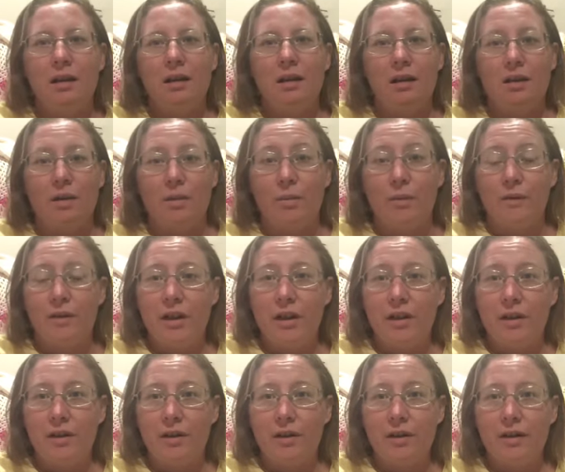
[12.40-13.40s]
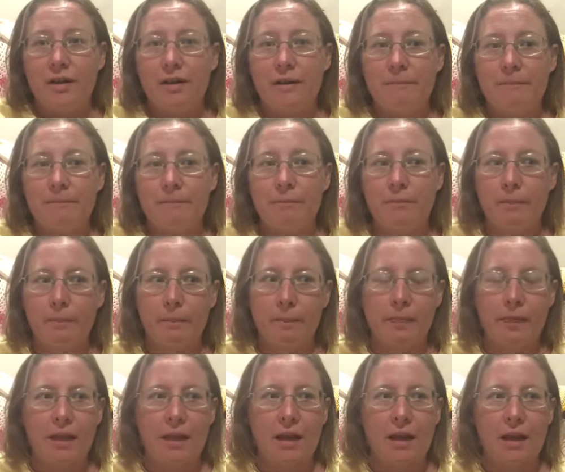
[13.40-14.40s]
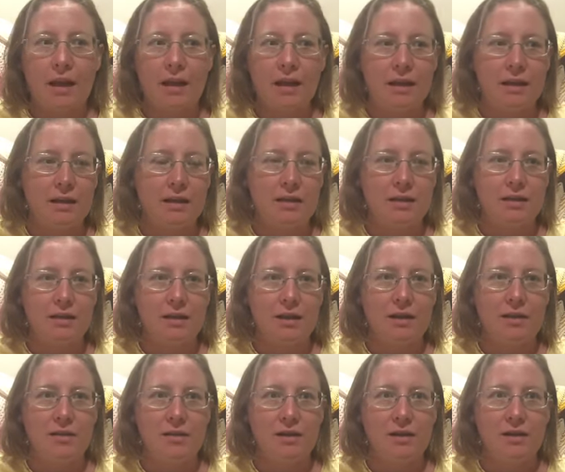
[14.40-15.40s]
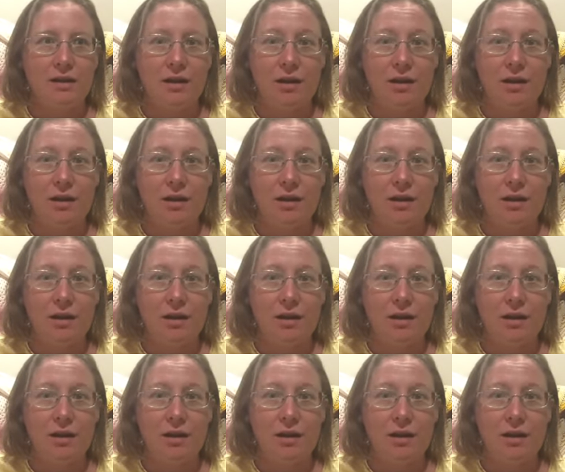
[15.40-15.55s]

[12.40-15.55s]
a normal video, and because